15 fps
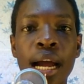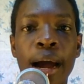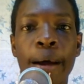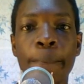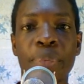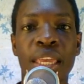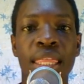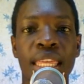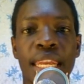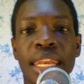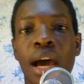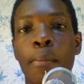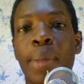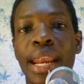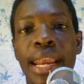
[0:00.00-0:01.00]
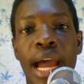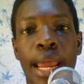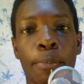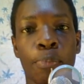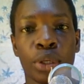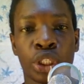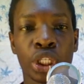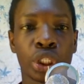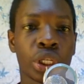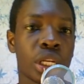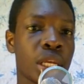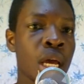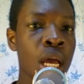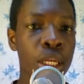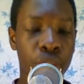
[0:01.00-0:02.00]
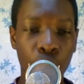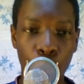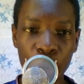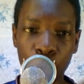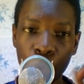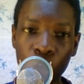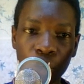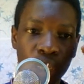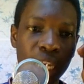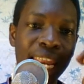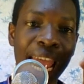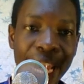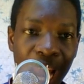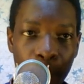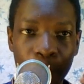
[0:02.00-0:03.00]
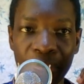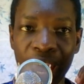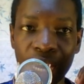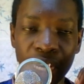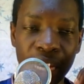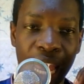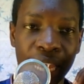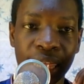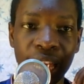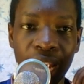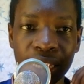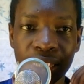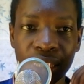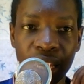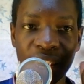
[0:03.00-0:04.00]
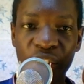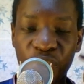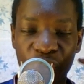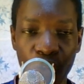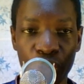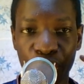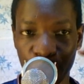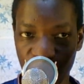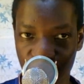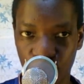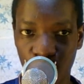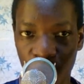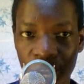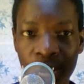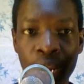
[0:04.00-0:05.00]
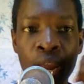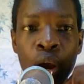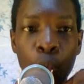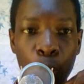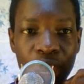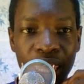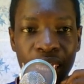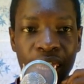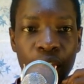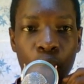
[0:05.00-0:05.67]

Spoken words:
in the number 9 position. So we could line up that like that in a 4-3-3 with